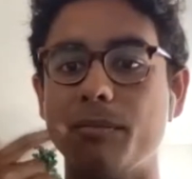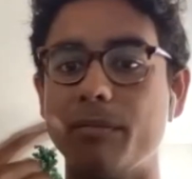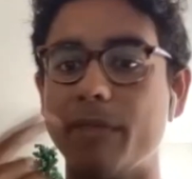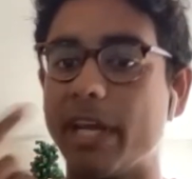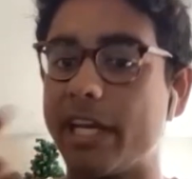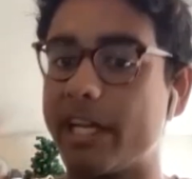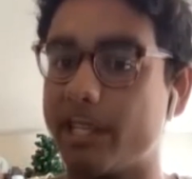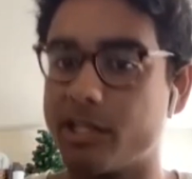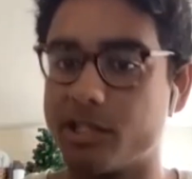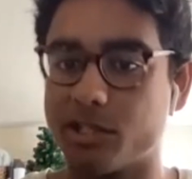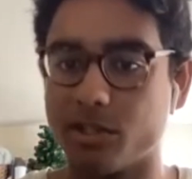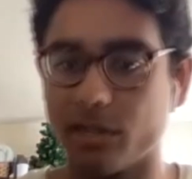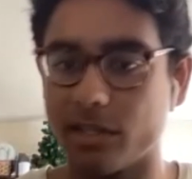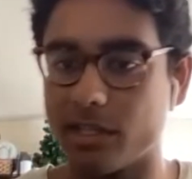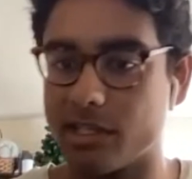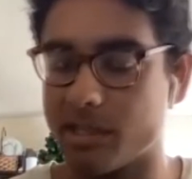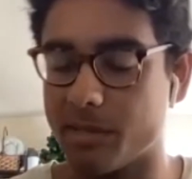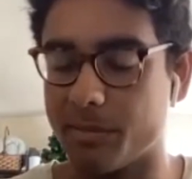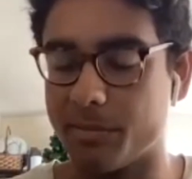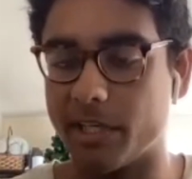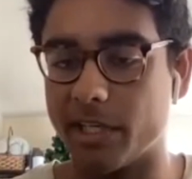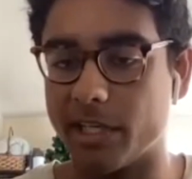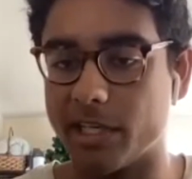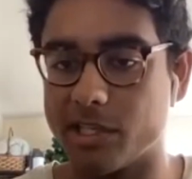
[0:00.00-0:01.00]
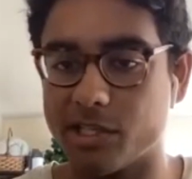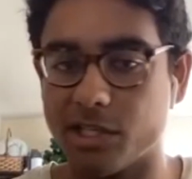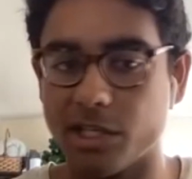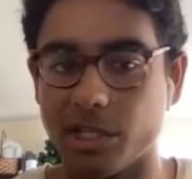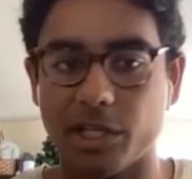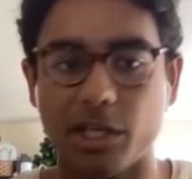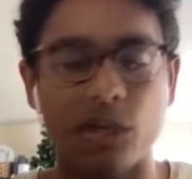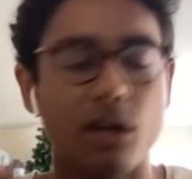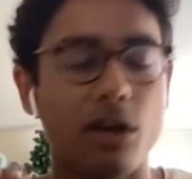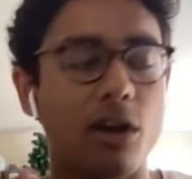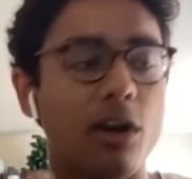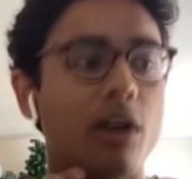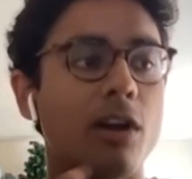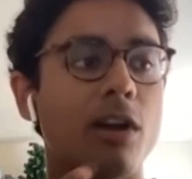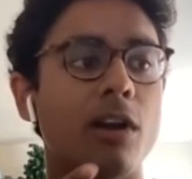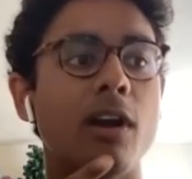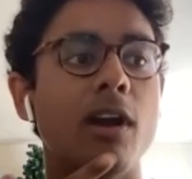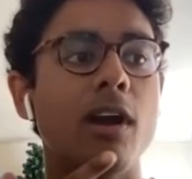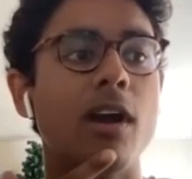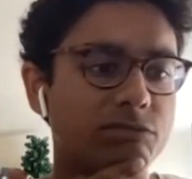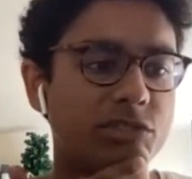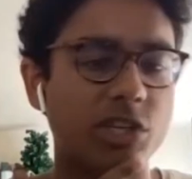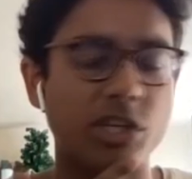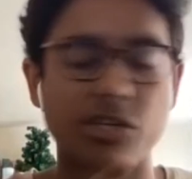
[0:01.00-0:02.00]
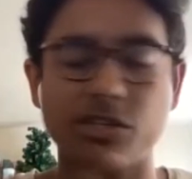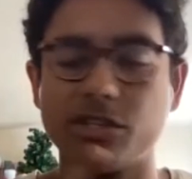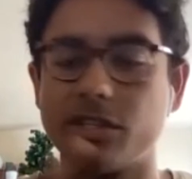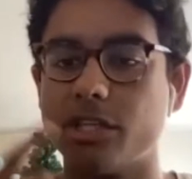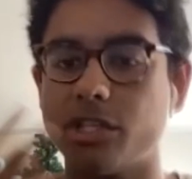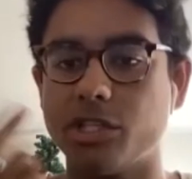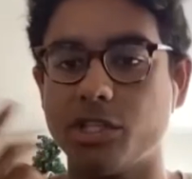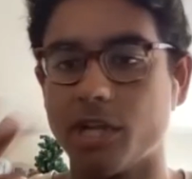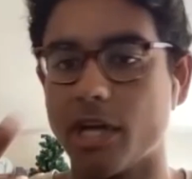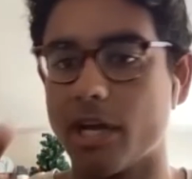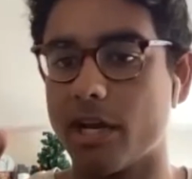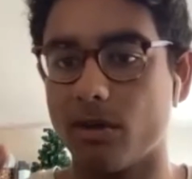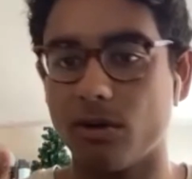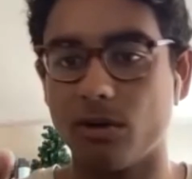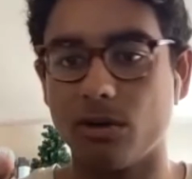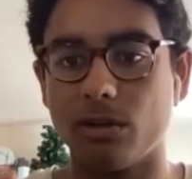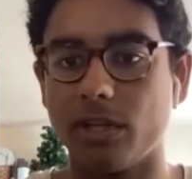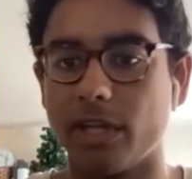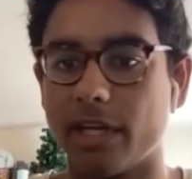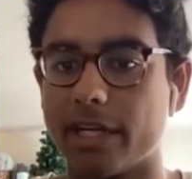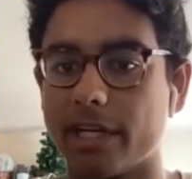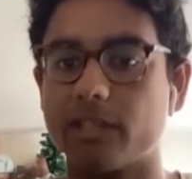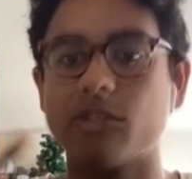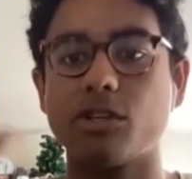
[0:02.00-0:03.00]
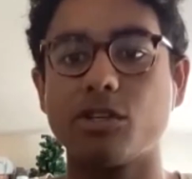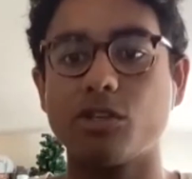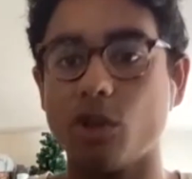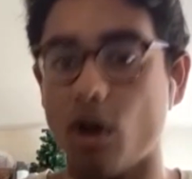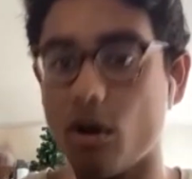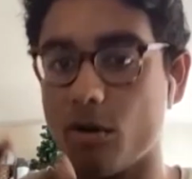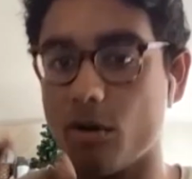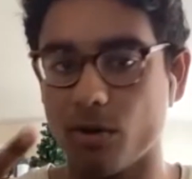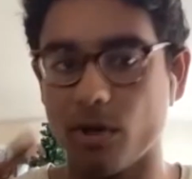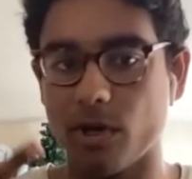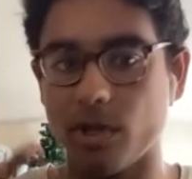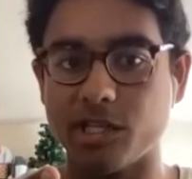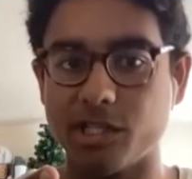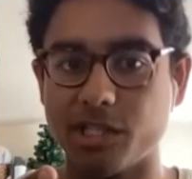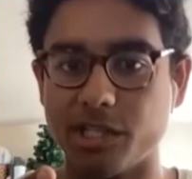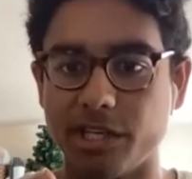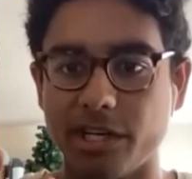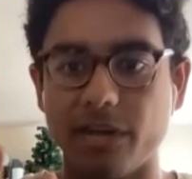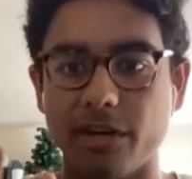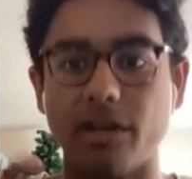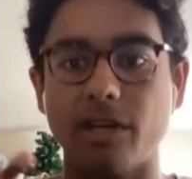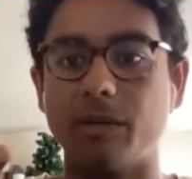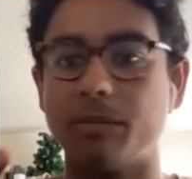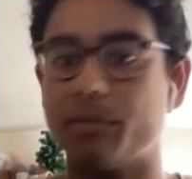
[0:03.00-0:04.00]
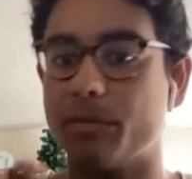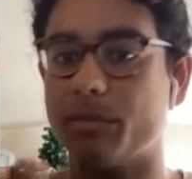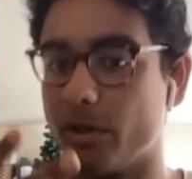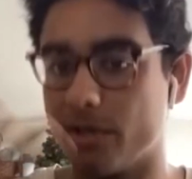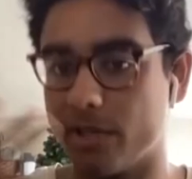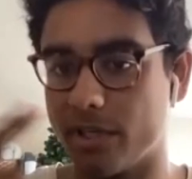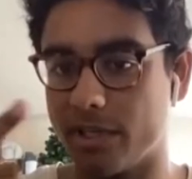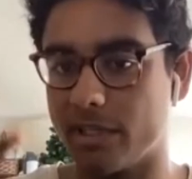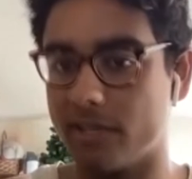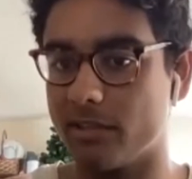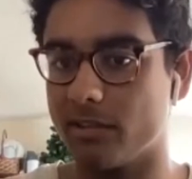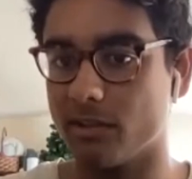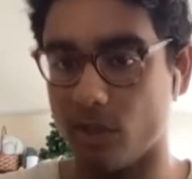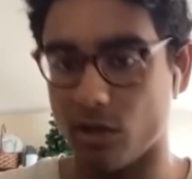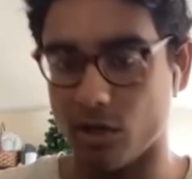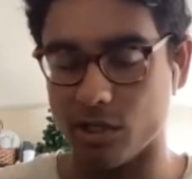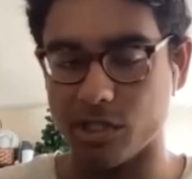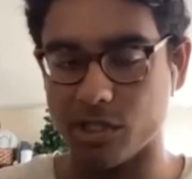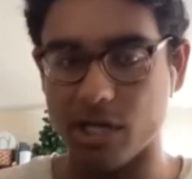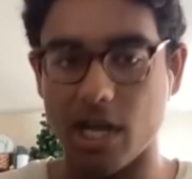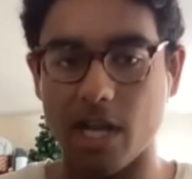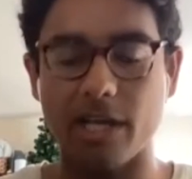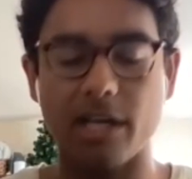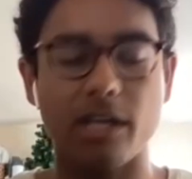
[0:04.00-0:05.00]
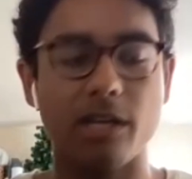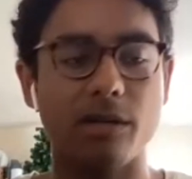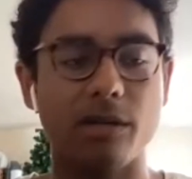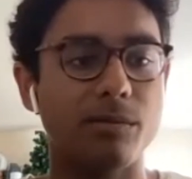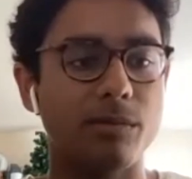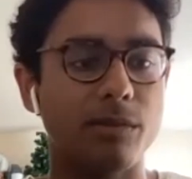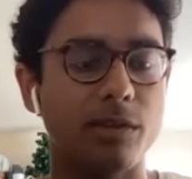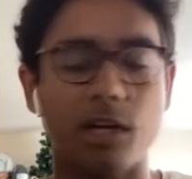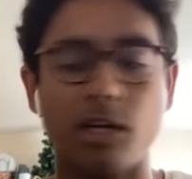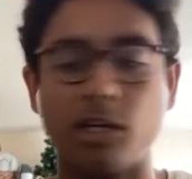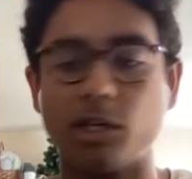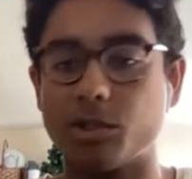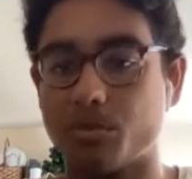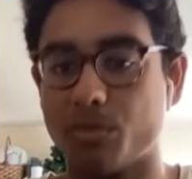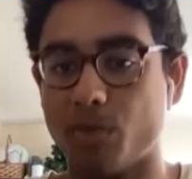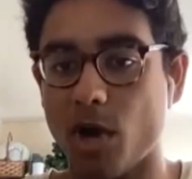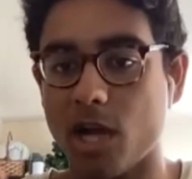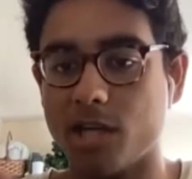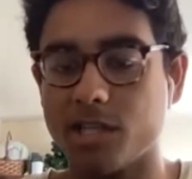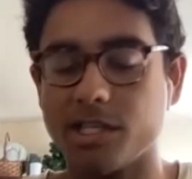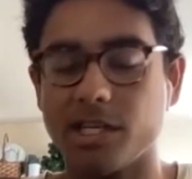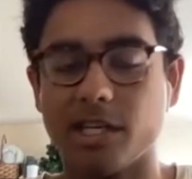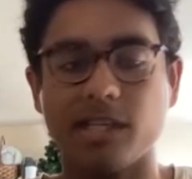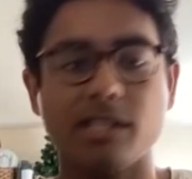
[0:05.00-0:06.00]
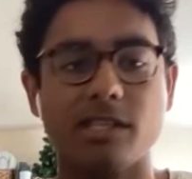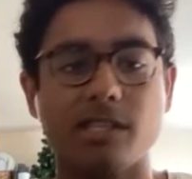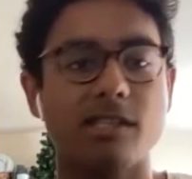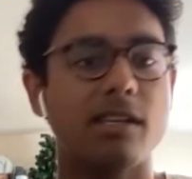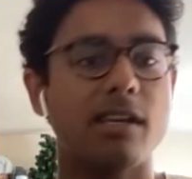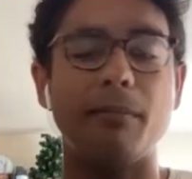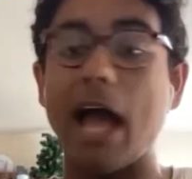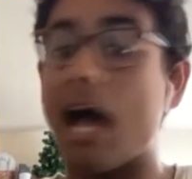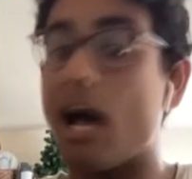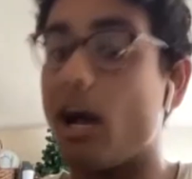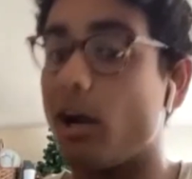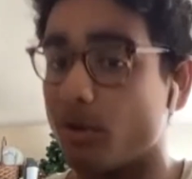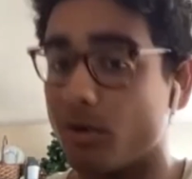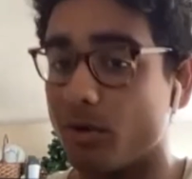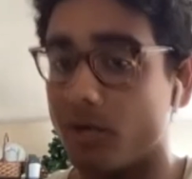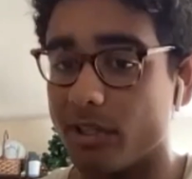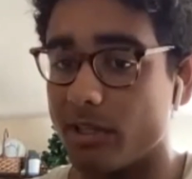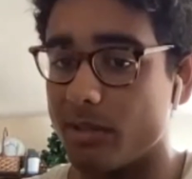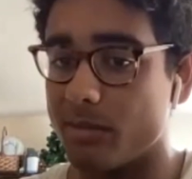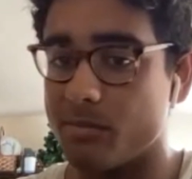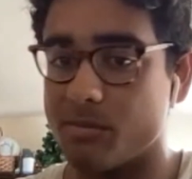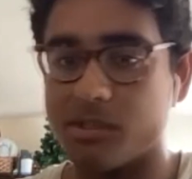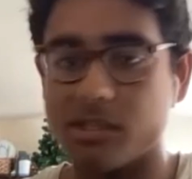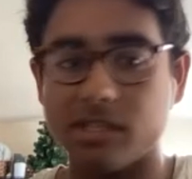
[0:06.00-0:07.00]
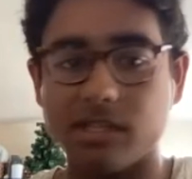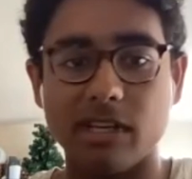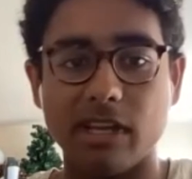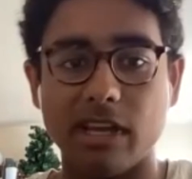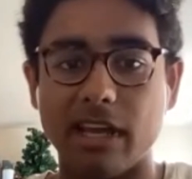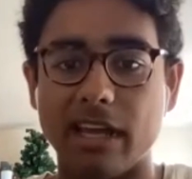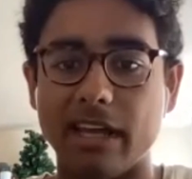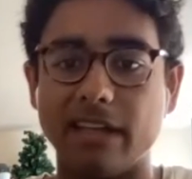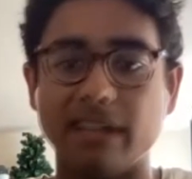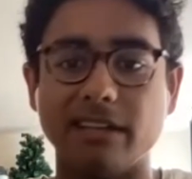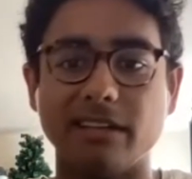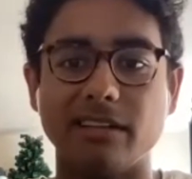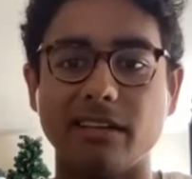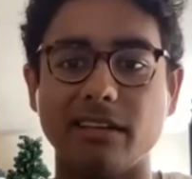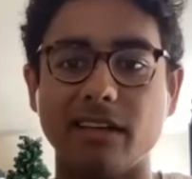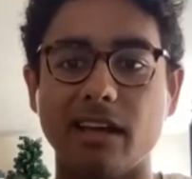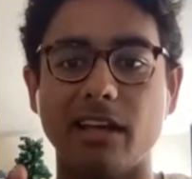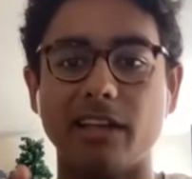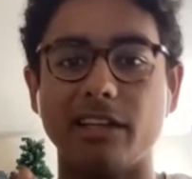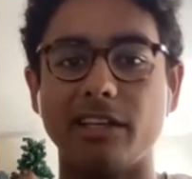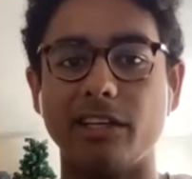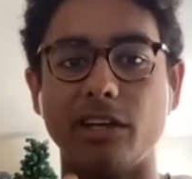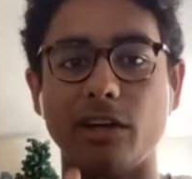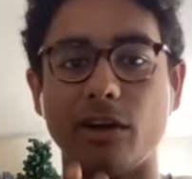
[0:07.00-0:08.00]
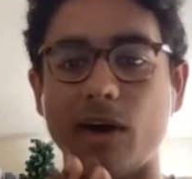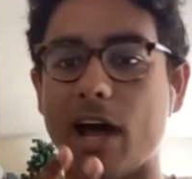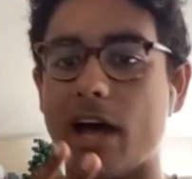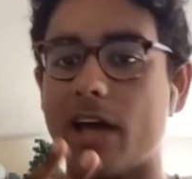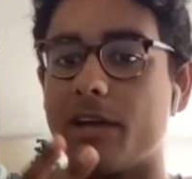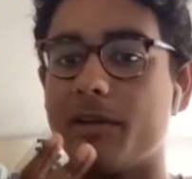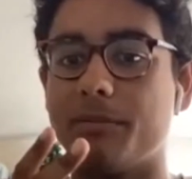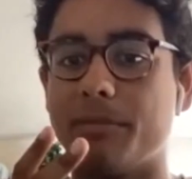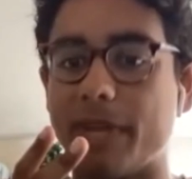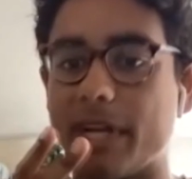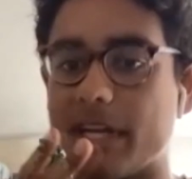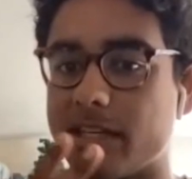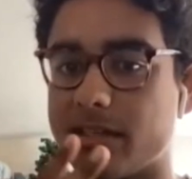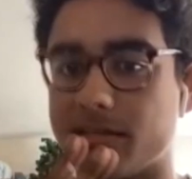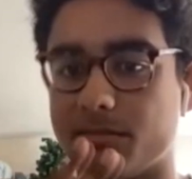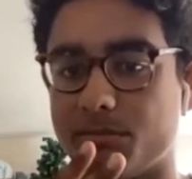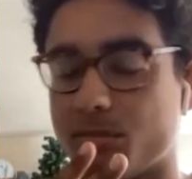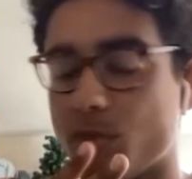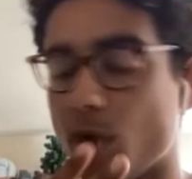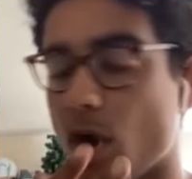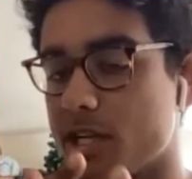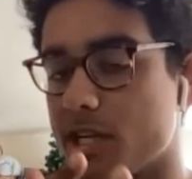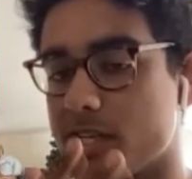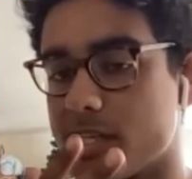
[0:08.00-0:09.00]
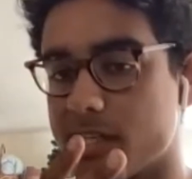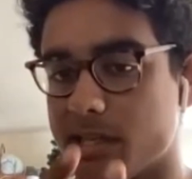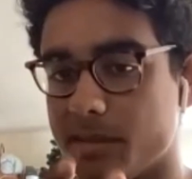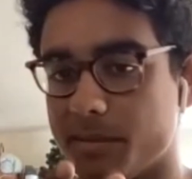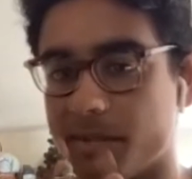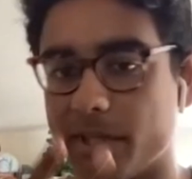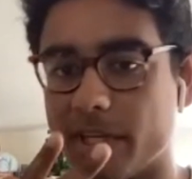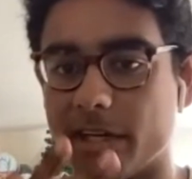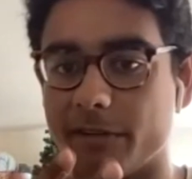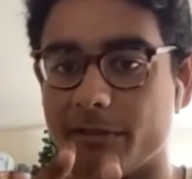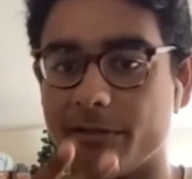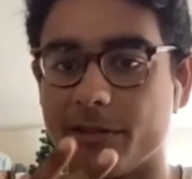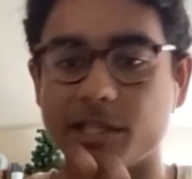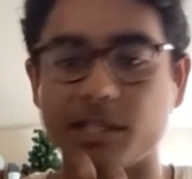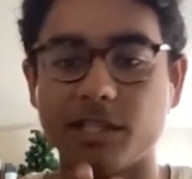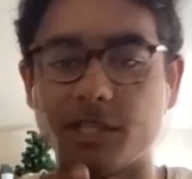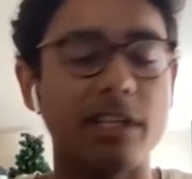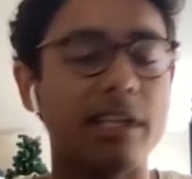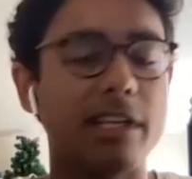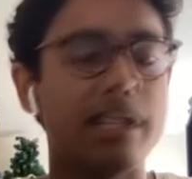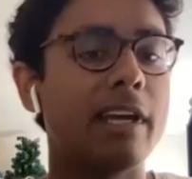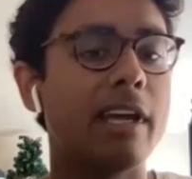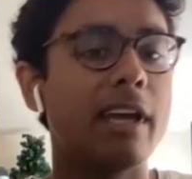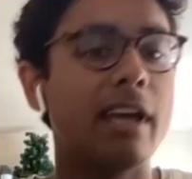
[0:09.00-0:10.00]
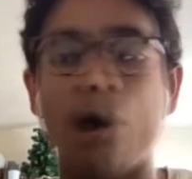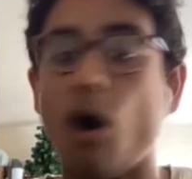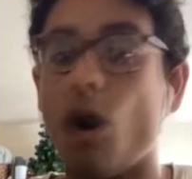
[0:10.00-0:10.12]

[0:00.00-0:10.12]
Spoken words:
making sure that something is secure, just the general like software engineering, building large projects, algorithms, and you know, how to make process something efficiently.